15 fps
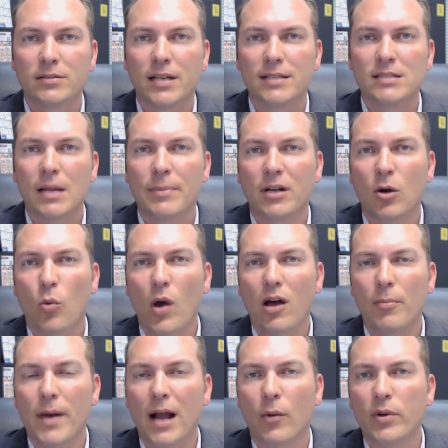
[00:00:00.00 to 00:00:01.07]
Now, today's topic, a
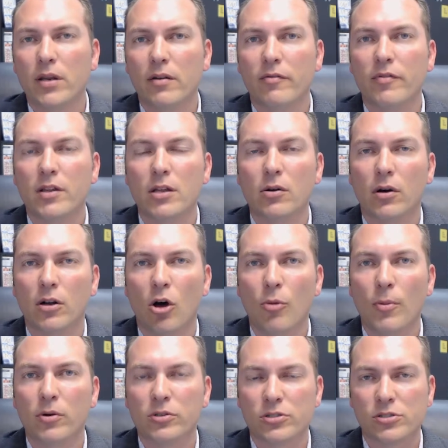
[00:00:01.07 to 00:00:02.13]
while back we did a video on
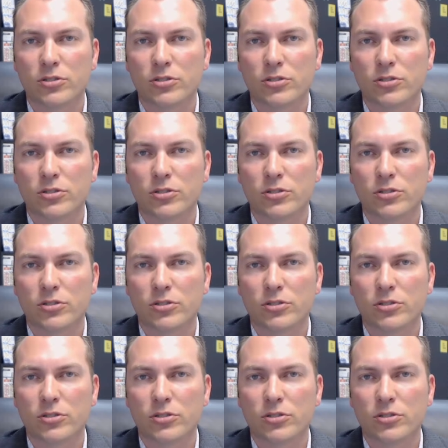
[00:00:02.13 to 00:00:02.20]
homeowners